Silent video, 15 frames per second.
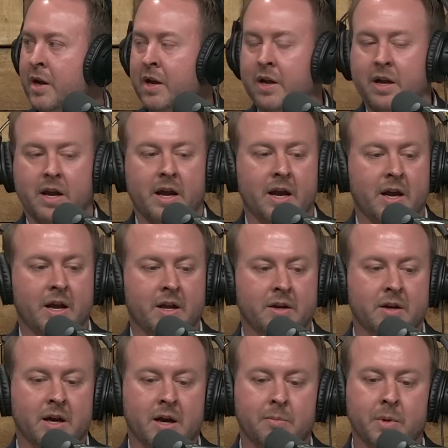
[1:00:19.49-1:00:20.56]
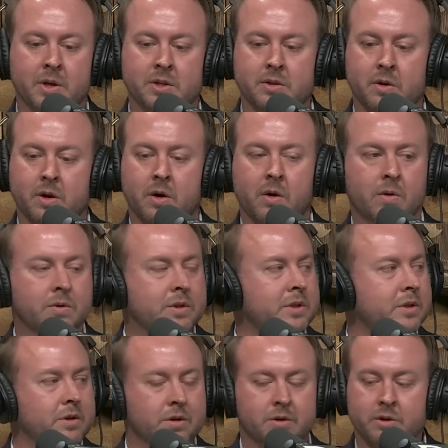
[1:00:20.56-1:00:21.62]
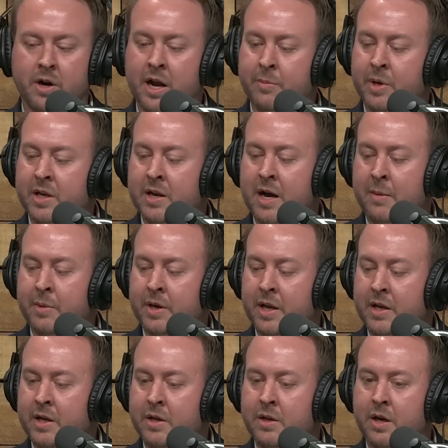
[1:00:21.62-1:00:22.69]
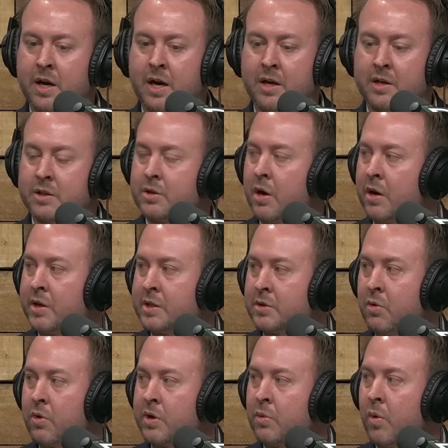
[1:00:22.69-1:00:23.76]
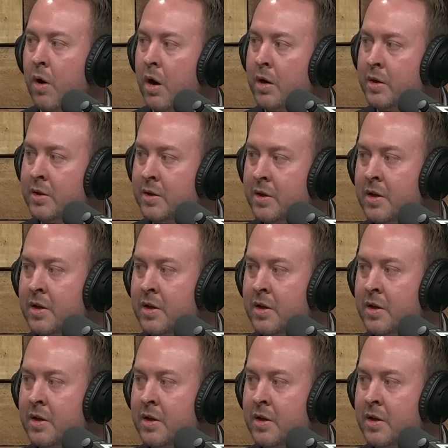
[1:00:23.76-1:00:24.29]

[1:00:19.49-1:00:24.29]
and Minnesota owns Grammy-nominated guitarist Corey Wong.